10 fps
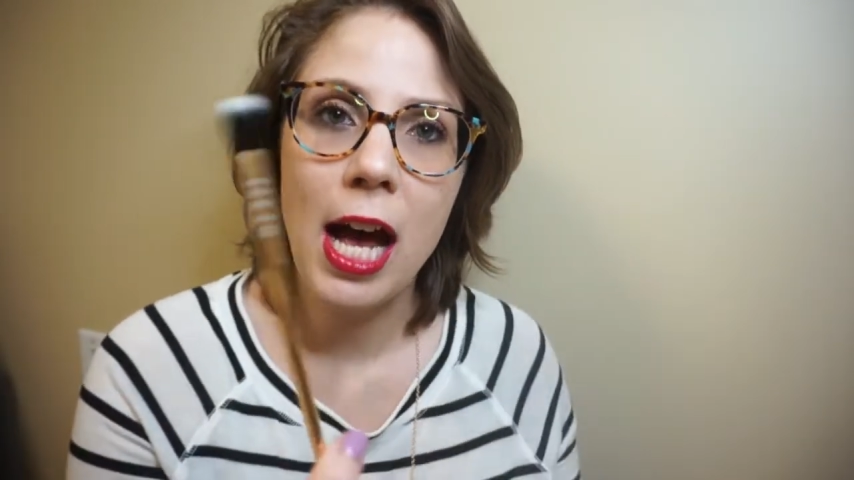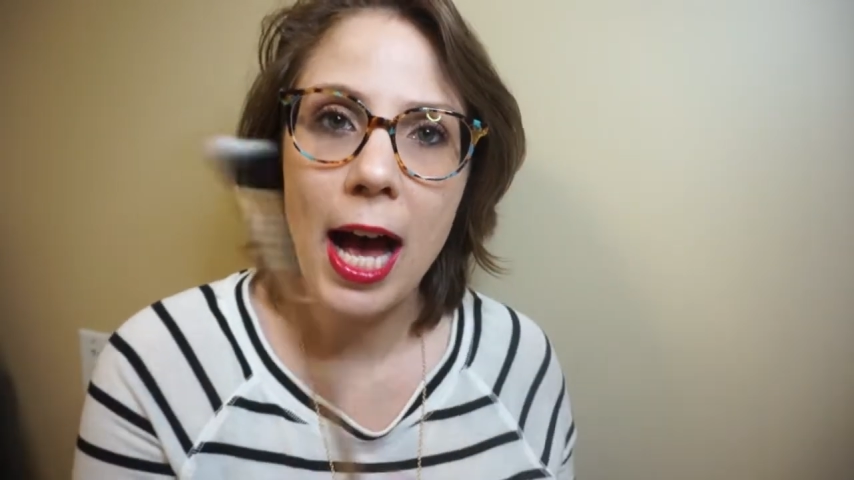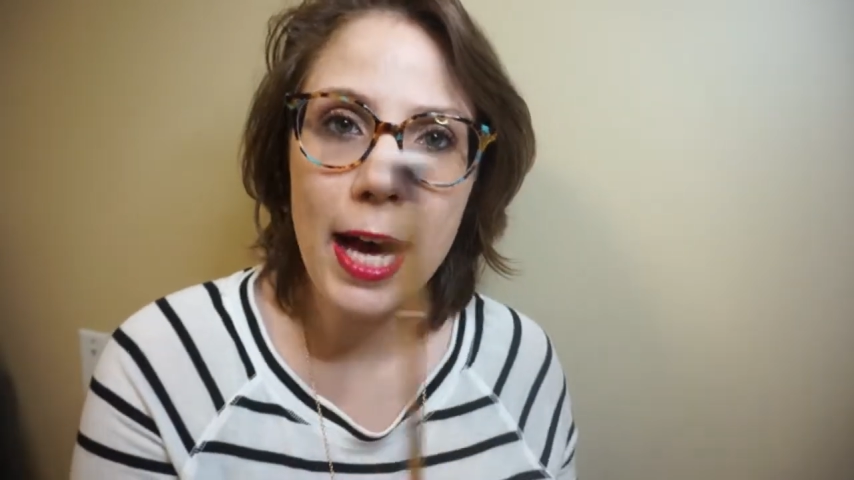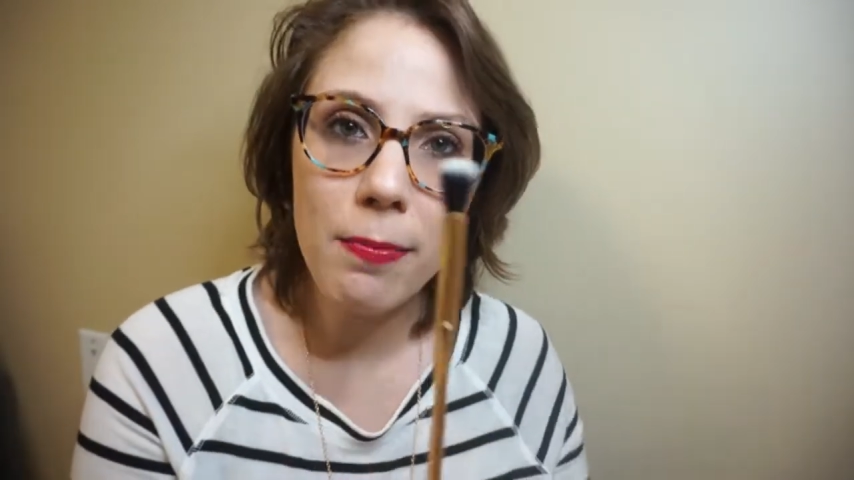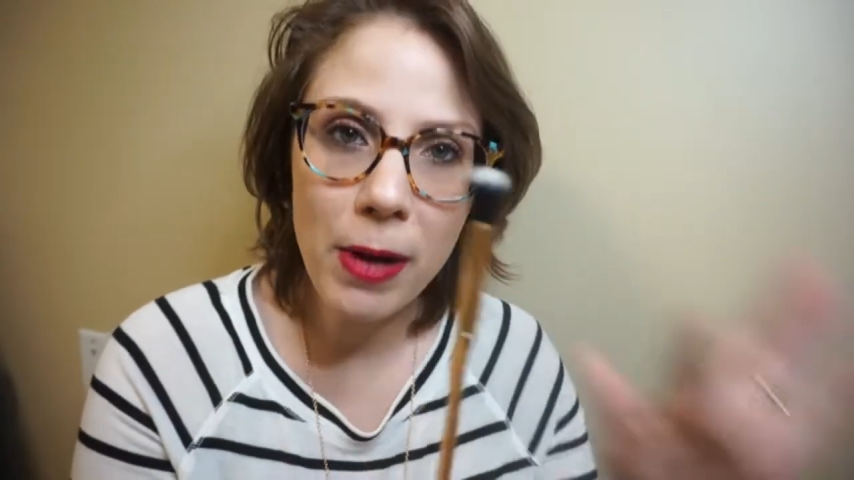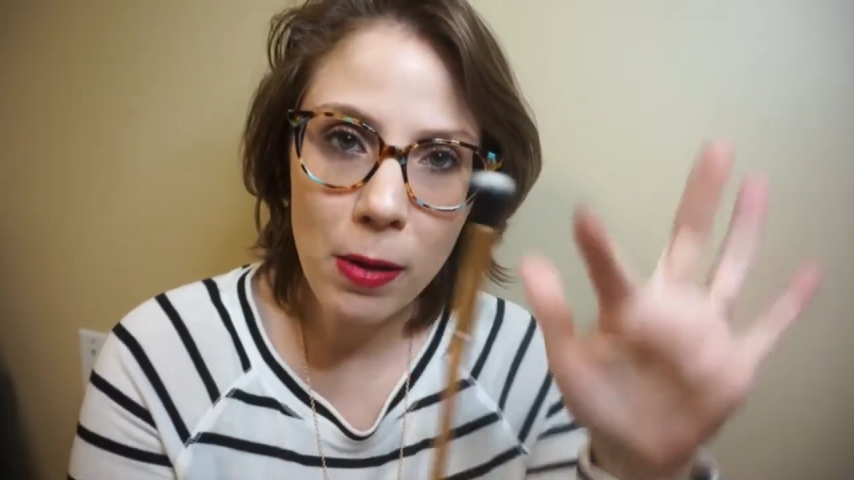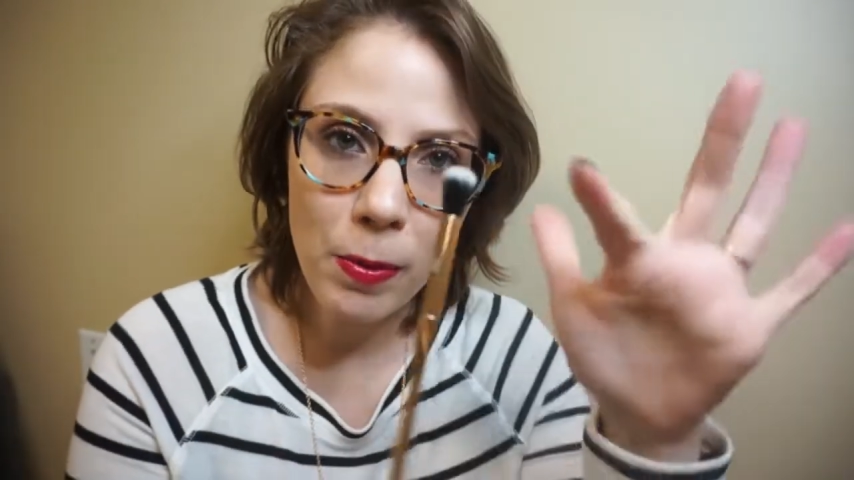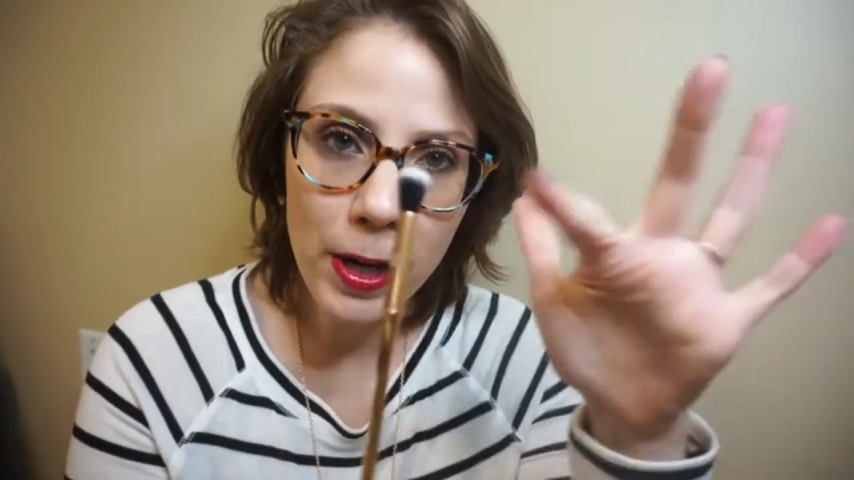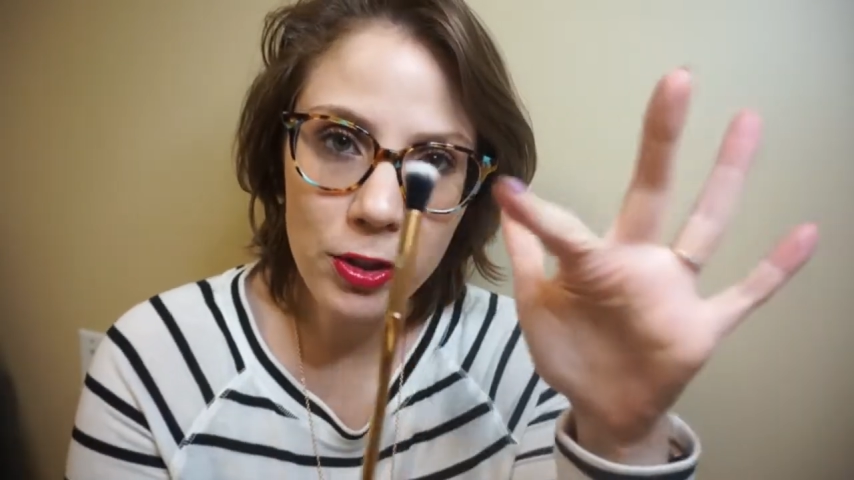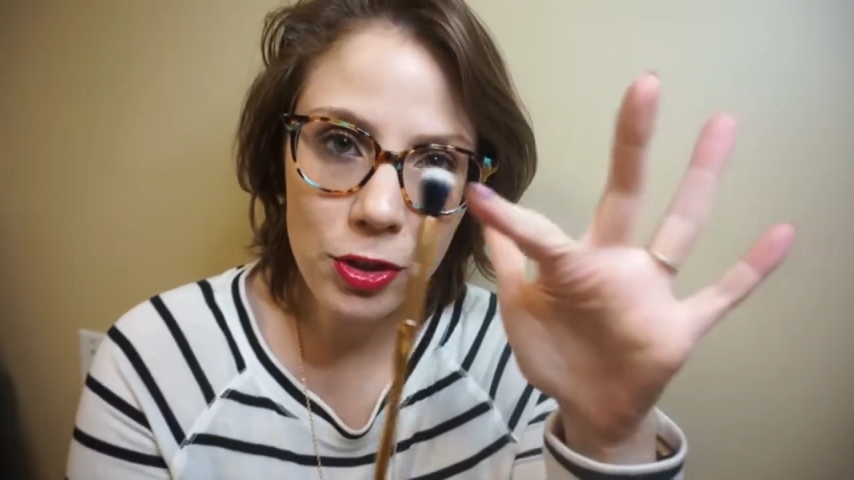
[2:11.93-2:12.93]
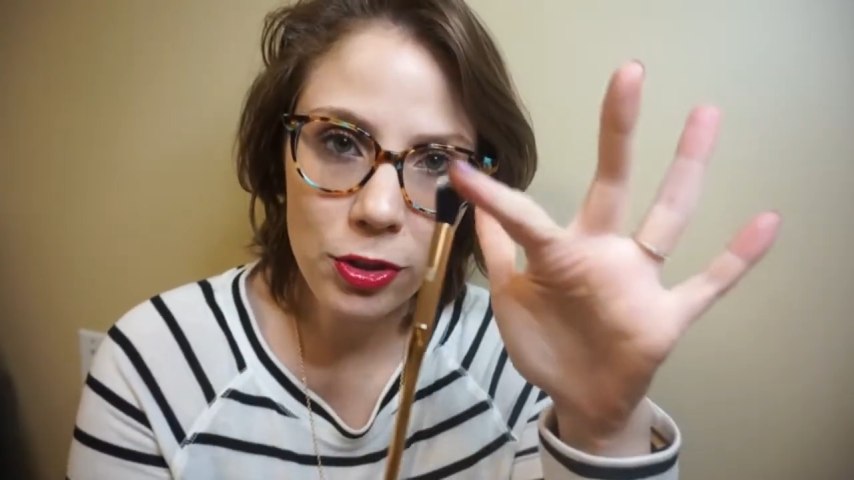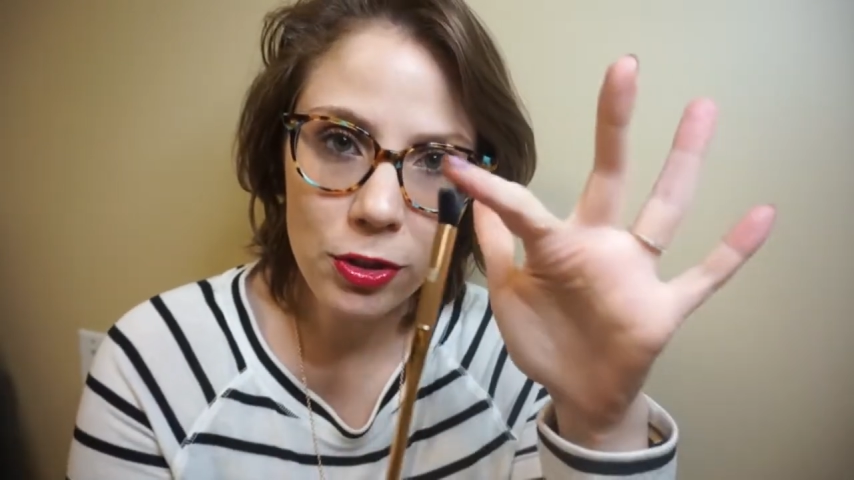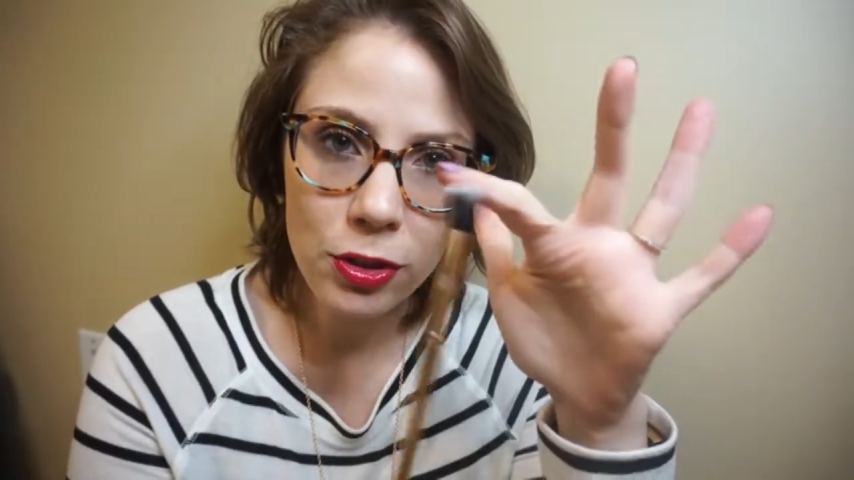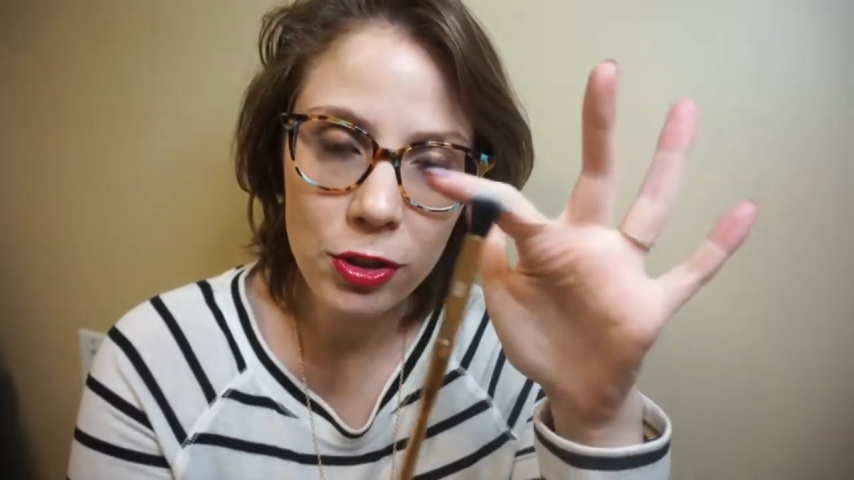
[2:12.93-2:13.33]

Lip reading: eyebrow brush